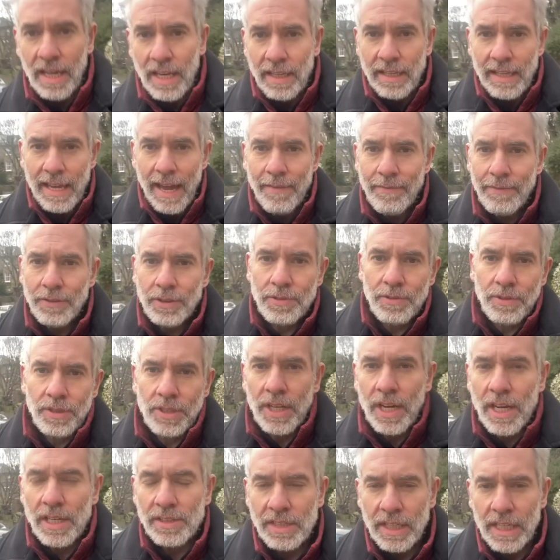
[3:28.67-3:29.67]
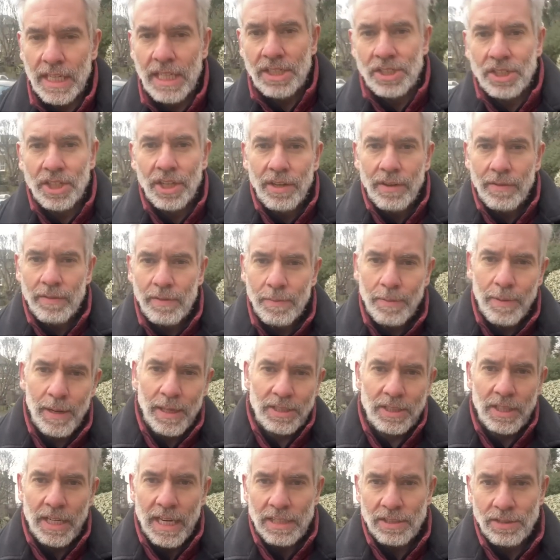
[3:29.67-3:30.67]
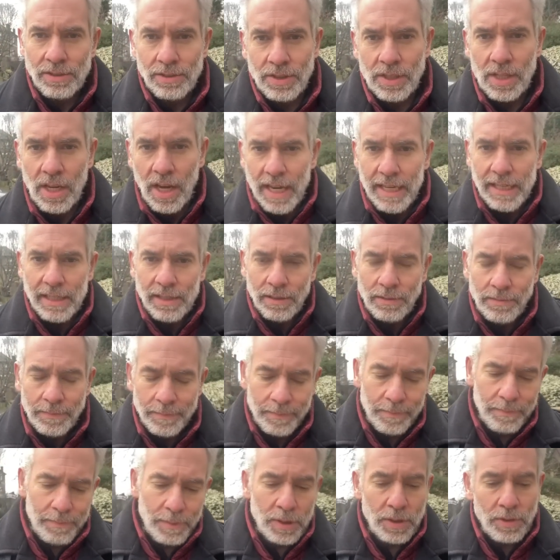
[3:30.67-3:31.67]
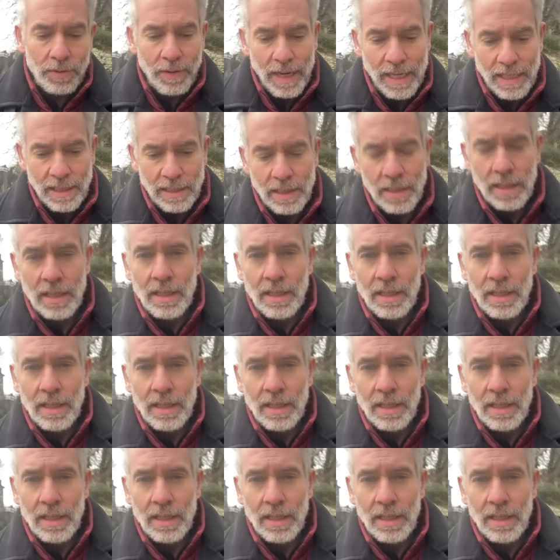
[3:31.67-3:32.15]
The average returns in each year of the presidential cycle between